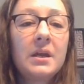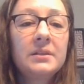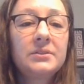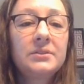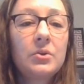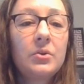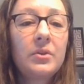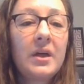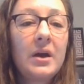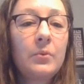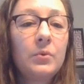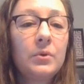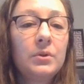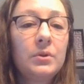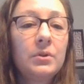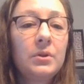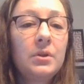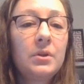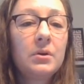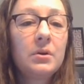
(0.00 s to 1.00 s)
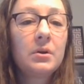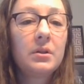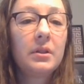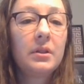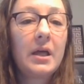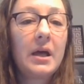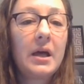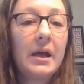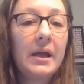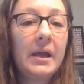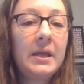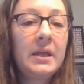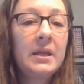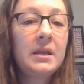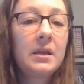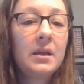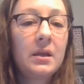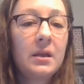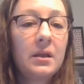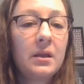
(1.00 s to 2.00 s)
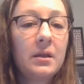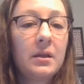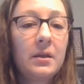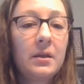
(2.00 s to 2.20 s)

And so that will look like.